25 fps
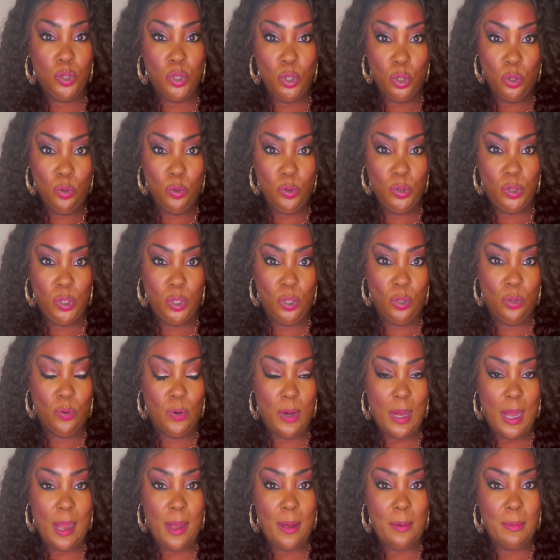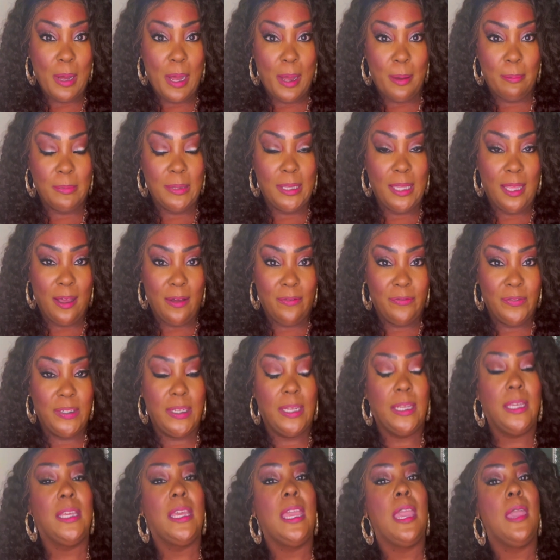Do you. I'm loving
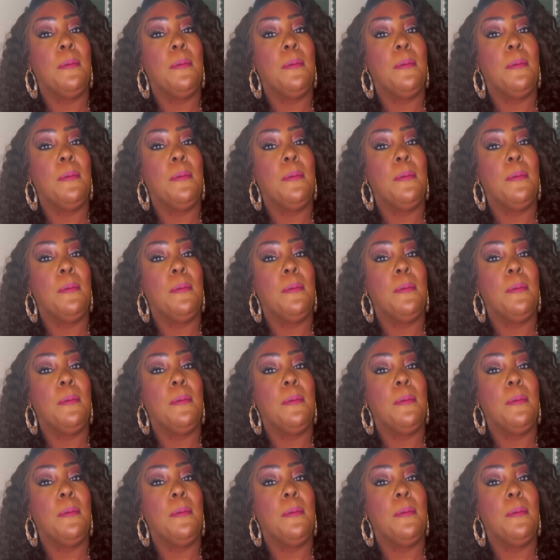it.